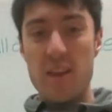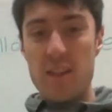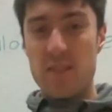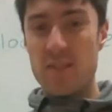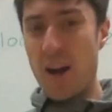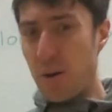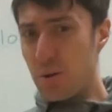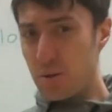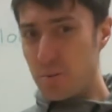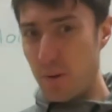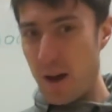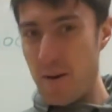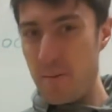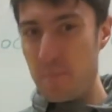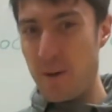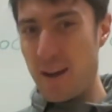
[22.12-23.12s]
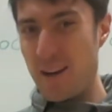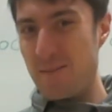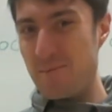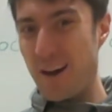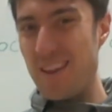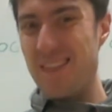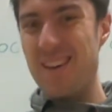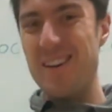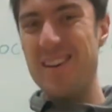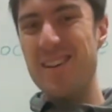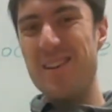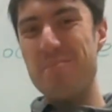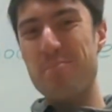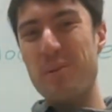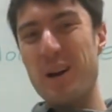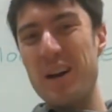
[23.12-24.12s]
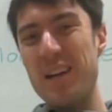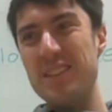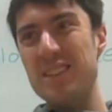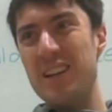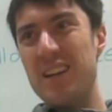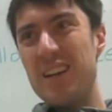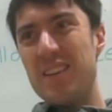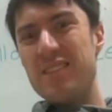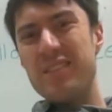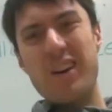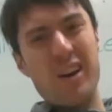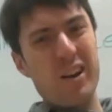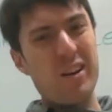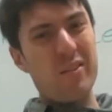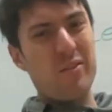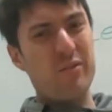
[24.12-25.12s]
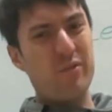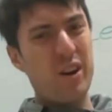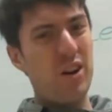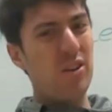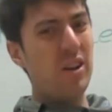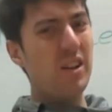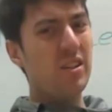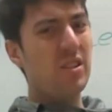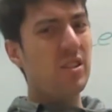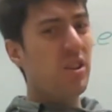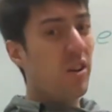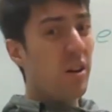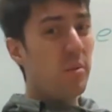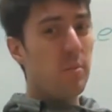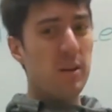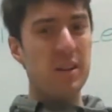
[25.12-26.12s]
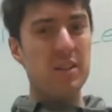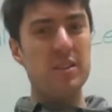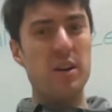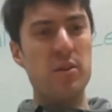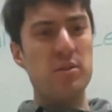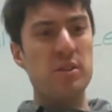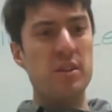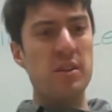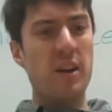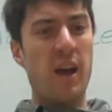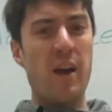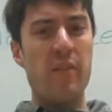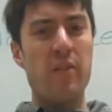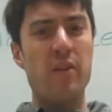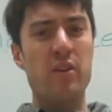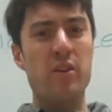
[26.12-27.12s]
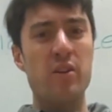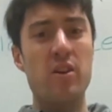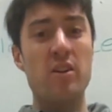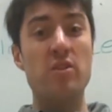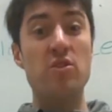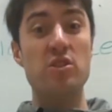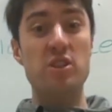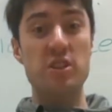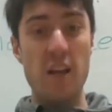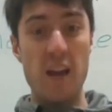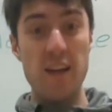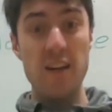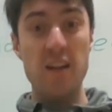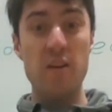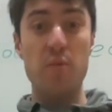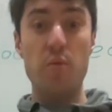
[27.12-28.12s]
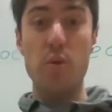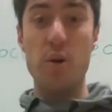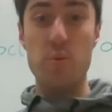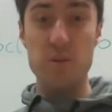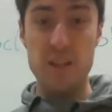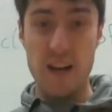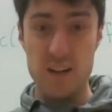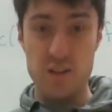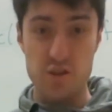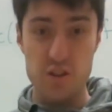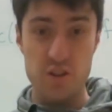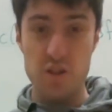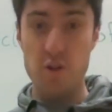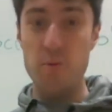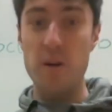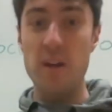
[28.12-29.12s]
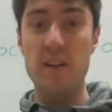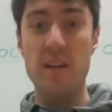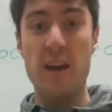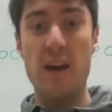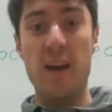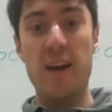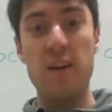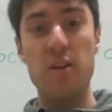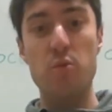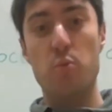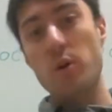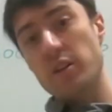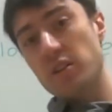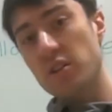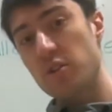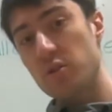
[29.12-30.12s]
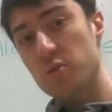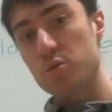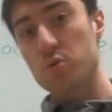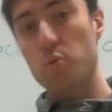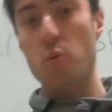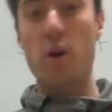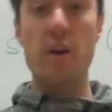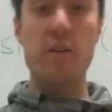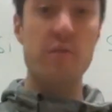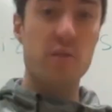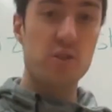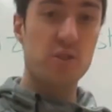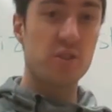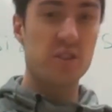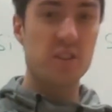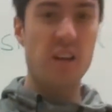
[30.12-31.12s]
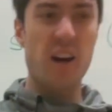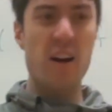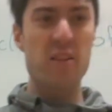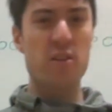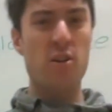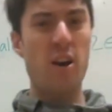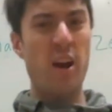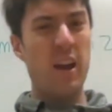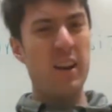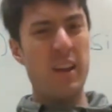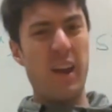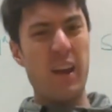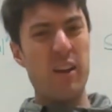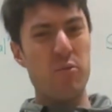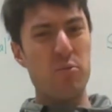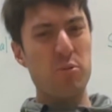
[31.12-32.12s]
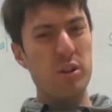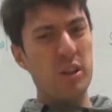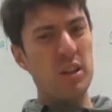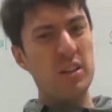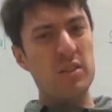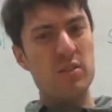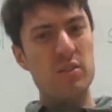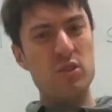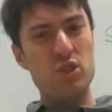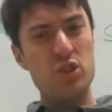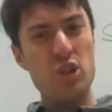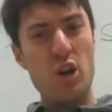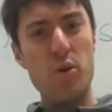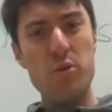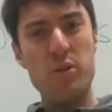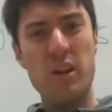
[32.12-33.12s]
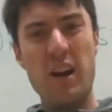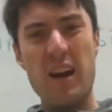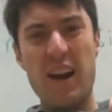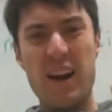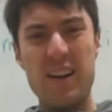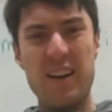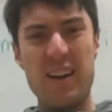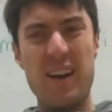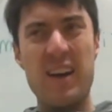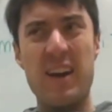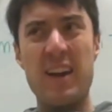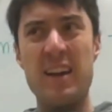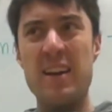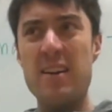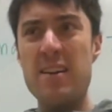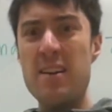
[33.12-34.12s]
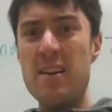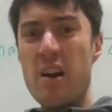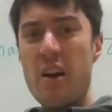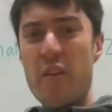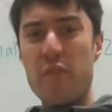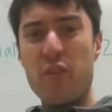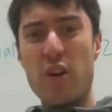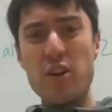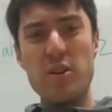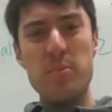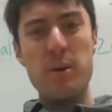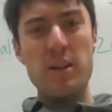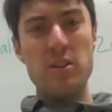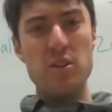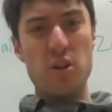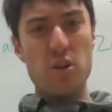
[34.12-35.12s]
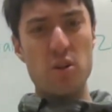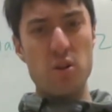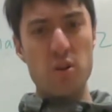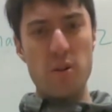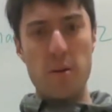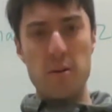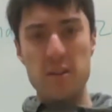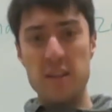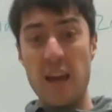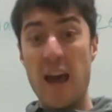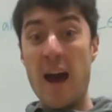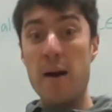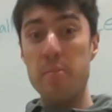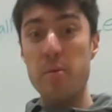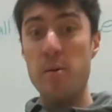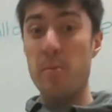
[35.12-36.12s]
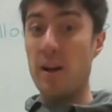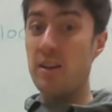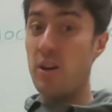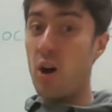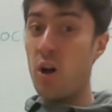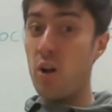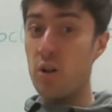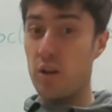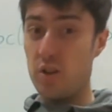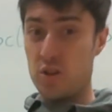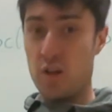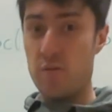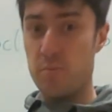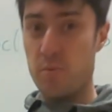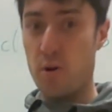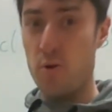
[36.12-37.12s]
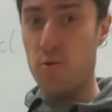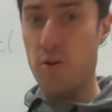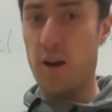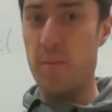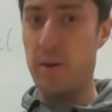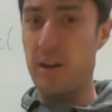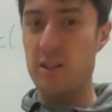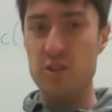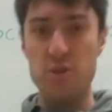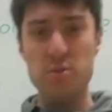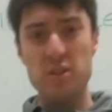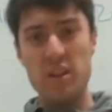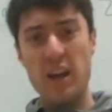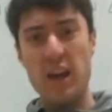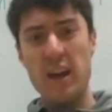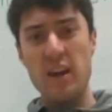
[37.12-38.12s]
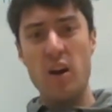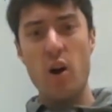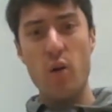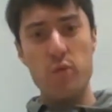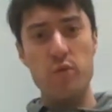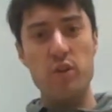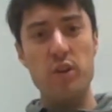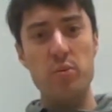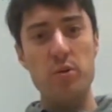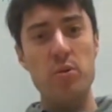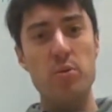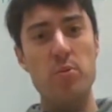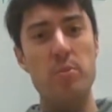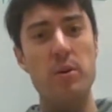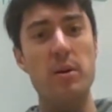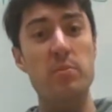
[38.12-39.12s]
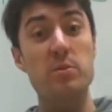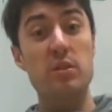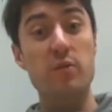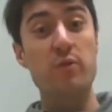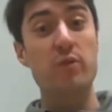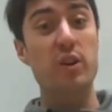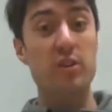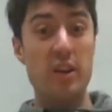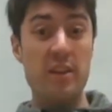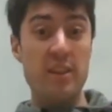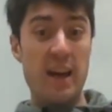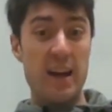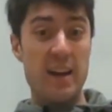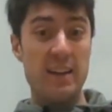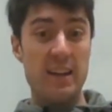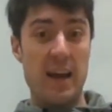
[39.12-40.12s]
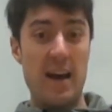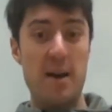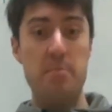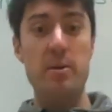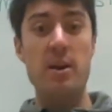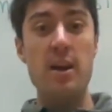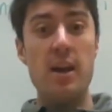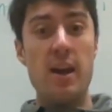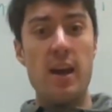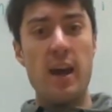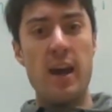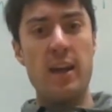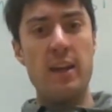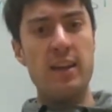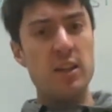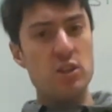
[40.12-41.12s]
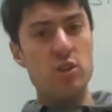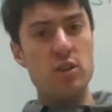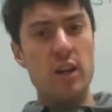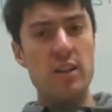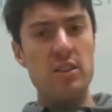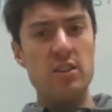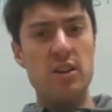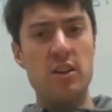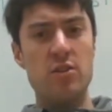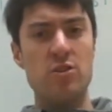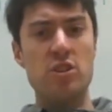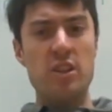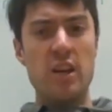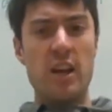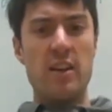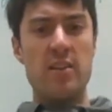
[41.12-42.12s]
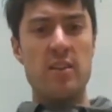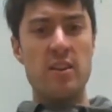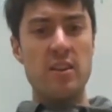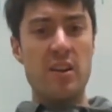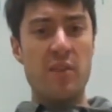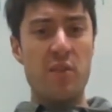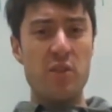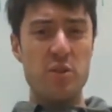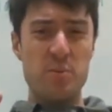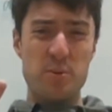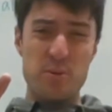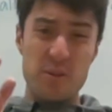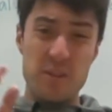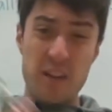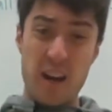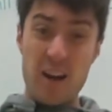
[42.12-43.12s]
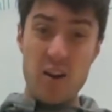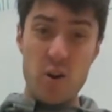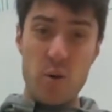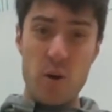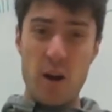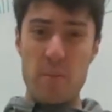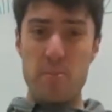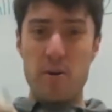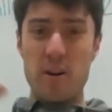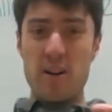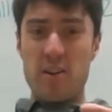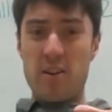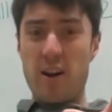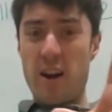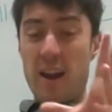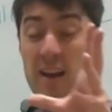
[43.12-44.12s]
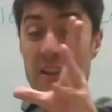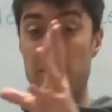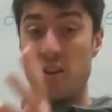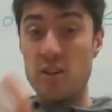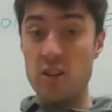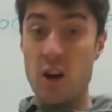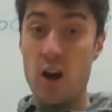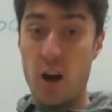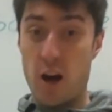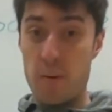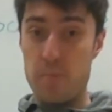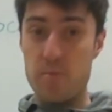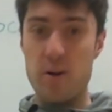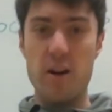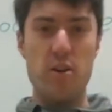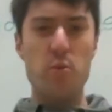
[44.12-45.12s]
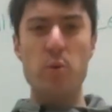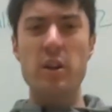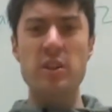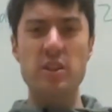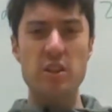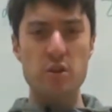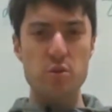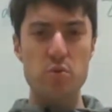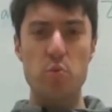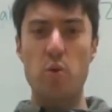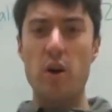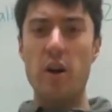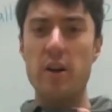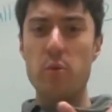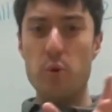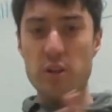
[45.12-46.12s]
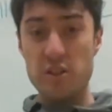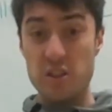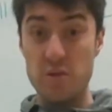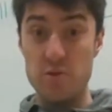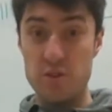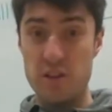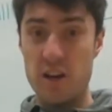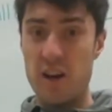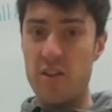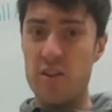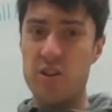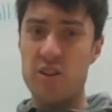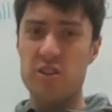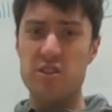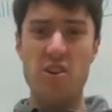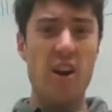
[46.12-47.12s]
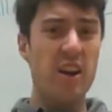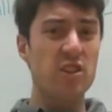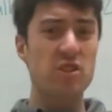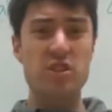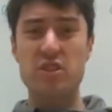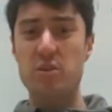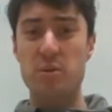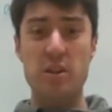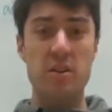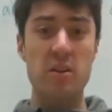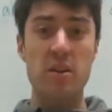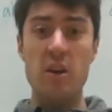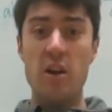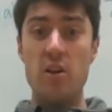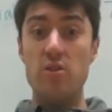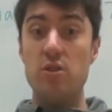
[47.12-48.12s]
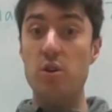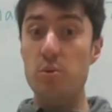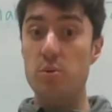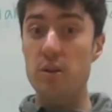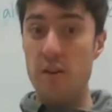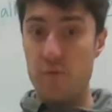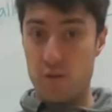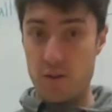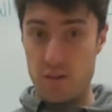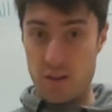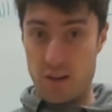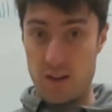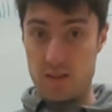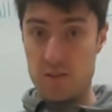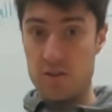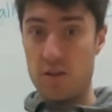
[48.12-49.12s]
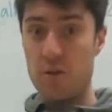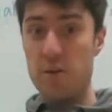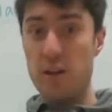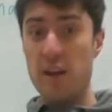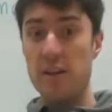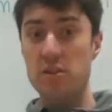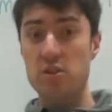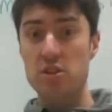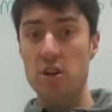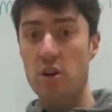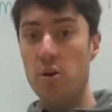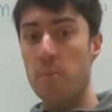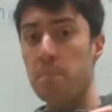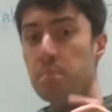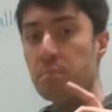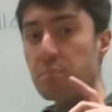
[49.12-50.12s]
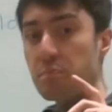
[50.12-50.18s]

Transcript: that was my main method, but not very good because I didn't have a good understanding of what it was actually doing and when to use one versus the other. And it really showed that I had a fundamental gap in my knowledge of programming. So today, hopefully, we will be able to fill in that gap and get you guys to understand the difference between the arrow operator and the dot operator, when to use one, when to use the other, because they're actually doing two different things. Okay, so